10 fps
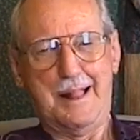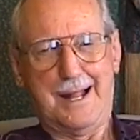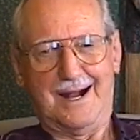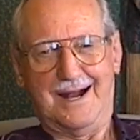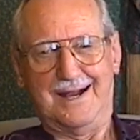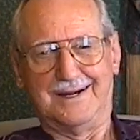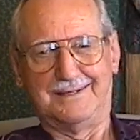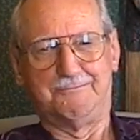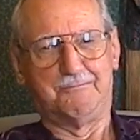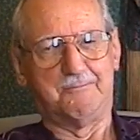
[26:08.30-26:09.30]
I
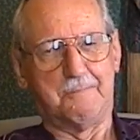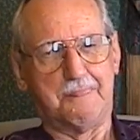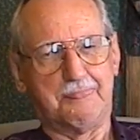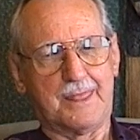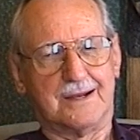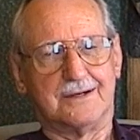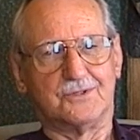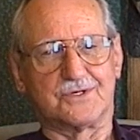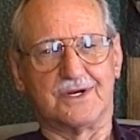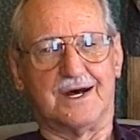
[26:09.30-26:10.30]
uh,
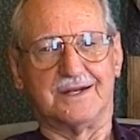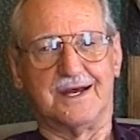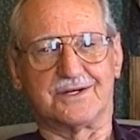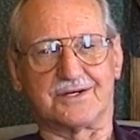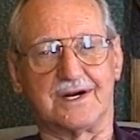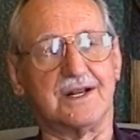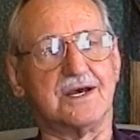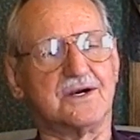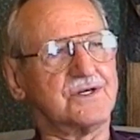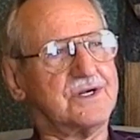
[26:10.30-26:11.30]
was not necessarily
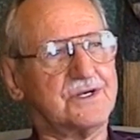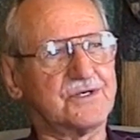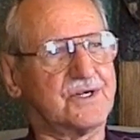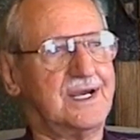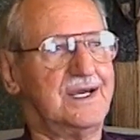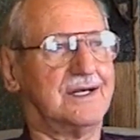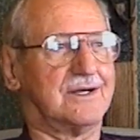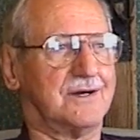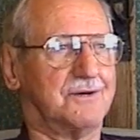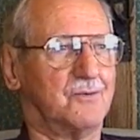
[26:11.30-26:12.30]
interested in skiing
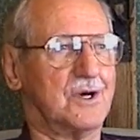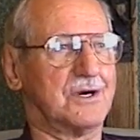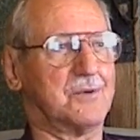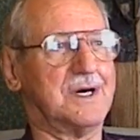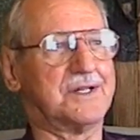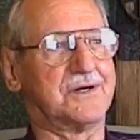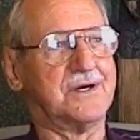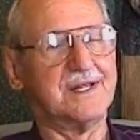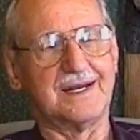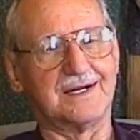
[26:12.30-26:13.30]
or winter weather or
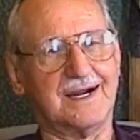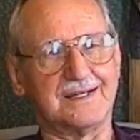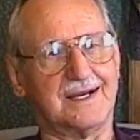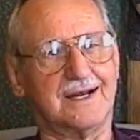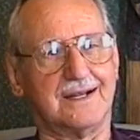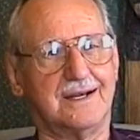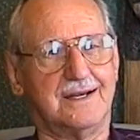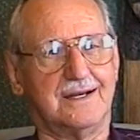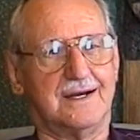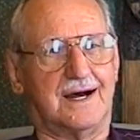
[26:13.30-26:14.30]
anything like that.
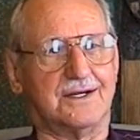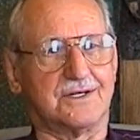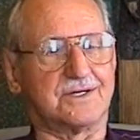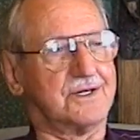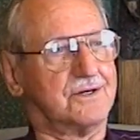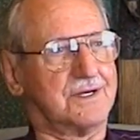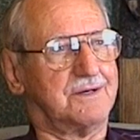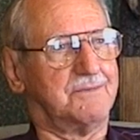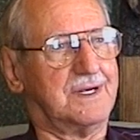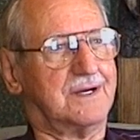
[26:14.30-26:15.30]
I just thought
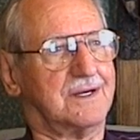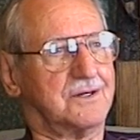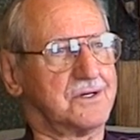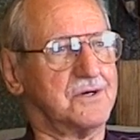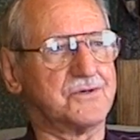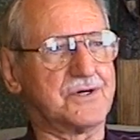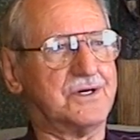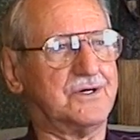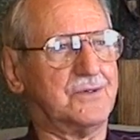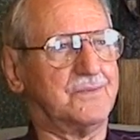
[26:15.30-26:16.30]
it'd be a little closer
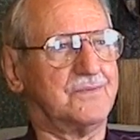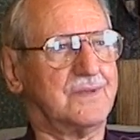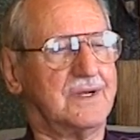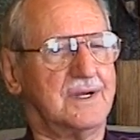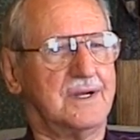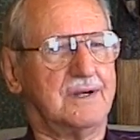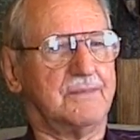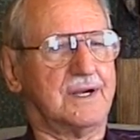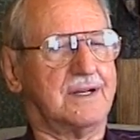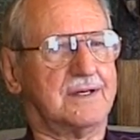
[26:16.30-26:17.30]
home.
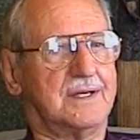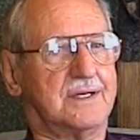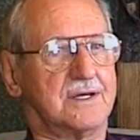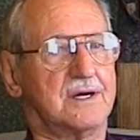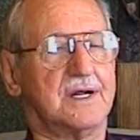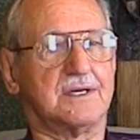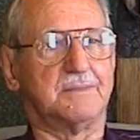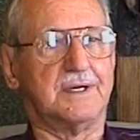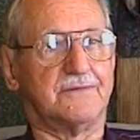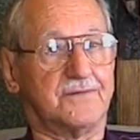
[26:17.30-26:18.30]
But it, it turned out to
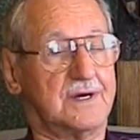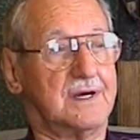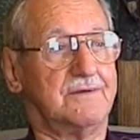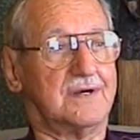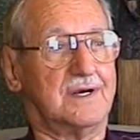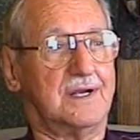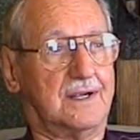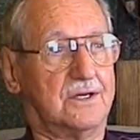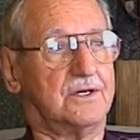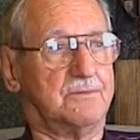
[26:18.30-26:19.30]
be a very,
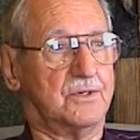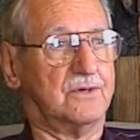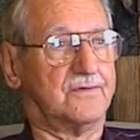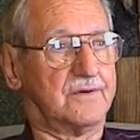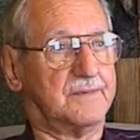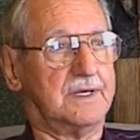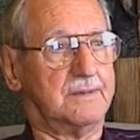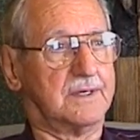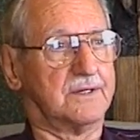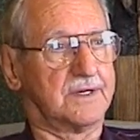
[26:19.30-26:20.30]
very good move for me
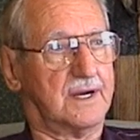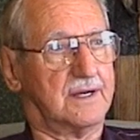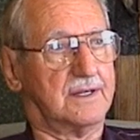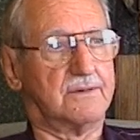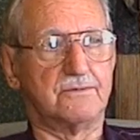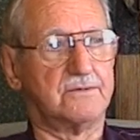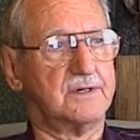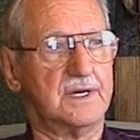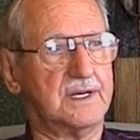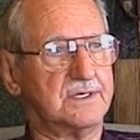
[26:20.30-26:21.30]
because I
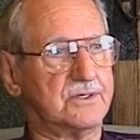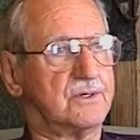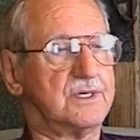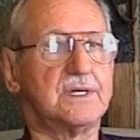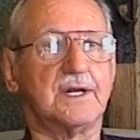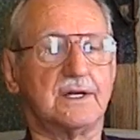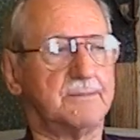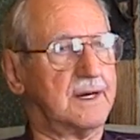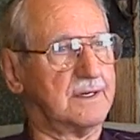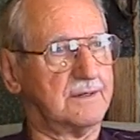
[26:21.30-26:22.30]
really enjoyed the 10th
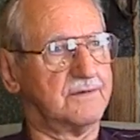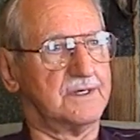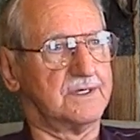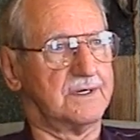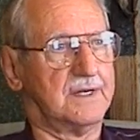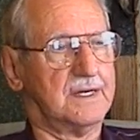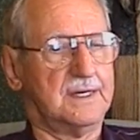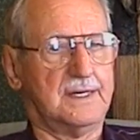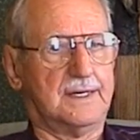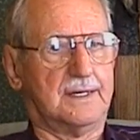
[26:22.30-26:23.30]
Mountain Division.
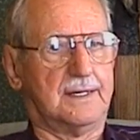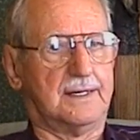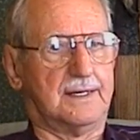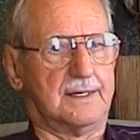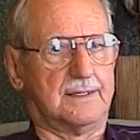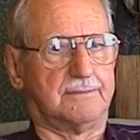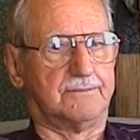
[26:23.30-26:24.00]
Uh,